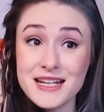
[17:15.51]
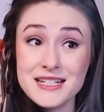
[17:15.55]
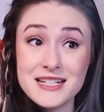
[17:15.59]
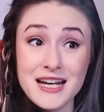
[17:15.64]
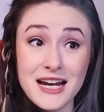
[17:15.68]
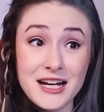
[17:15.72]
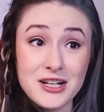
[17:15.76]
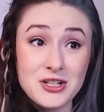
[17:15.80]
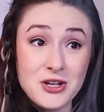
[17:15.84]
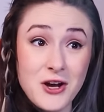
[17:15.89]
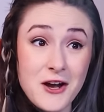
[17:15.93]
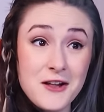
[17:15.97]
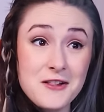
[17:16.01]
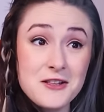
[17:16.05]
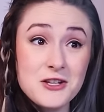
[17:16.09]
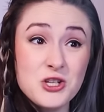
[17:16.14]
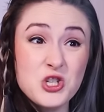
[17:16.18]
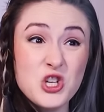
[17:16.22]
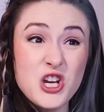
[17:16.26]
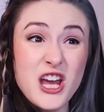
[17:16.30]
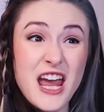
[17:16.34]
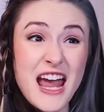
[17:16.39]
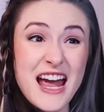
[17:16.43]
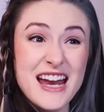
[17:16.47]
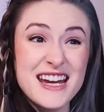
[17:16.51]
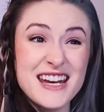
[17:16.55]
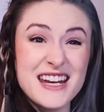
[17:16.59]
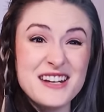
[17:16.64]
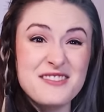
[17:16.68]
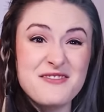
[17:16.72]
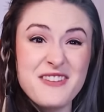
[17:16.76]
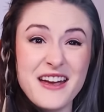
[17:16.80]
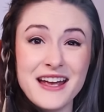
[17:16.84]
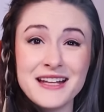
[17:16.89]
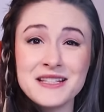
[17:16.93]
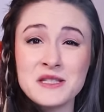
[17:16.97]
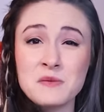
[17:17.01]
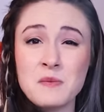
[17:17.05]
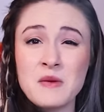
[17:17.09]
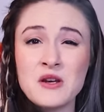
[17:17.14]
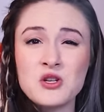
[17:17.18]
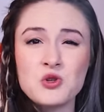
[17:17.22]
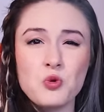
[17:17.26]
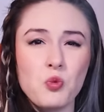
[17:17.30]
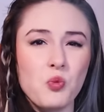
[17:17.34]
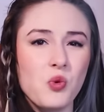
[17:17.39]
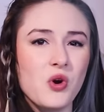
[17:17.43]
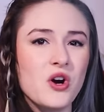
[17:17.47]
technology and
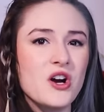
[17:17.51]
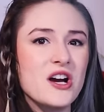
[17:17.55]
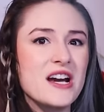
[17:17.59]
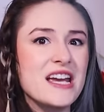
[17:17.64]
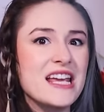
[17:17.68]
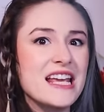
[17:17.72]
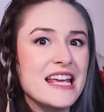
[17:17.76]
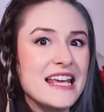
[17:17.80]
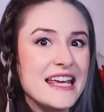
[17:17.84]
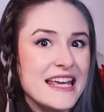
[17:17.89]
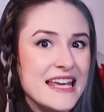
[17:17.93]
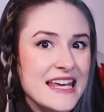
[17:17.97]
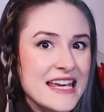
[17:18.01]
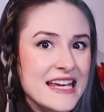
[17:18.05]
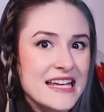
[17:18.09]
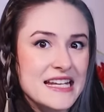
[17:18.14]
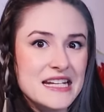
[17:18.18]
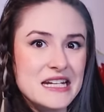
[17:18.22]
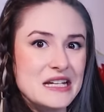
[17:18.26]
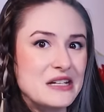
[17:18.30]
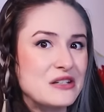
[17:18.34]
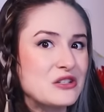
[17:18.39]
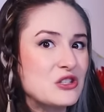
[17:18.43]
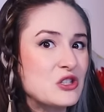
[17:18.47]
advancement were in,